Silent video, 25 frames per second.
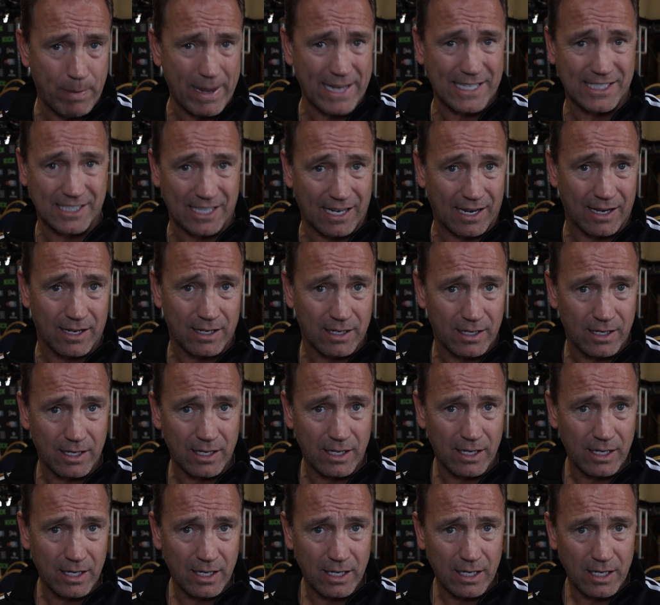better
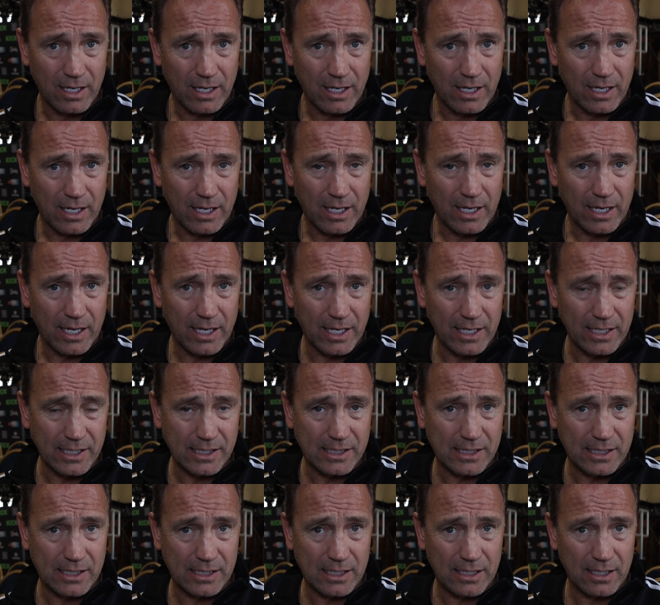
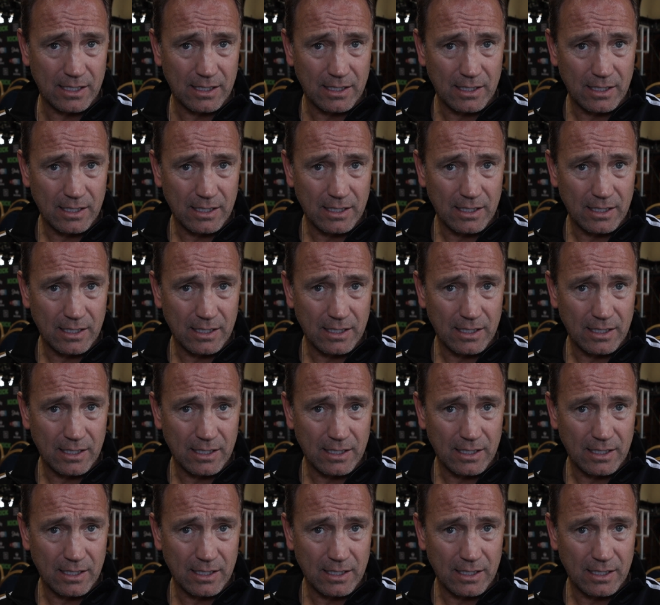is